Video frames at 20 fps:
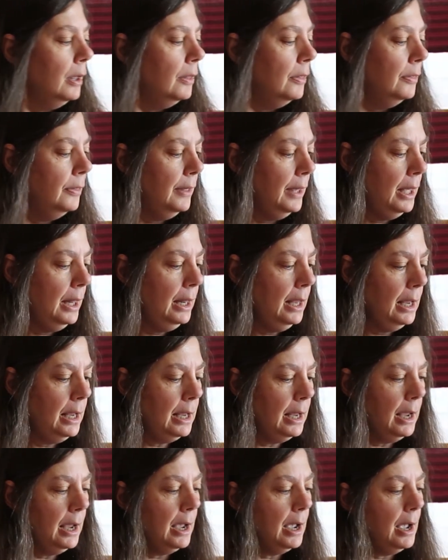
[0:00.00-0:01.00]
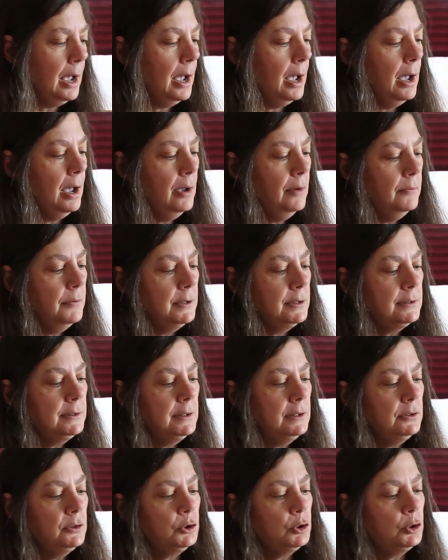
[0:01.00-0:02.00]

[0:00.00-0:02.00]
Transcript: Then I have, this is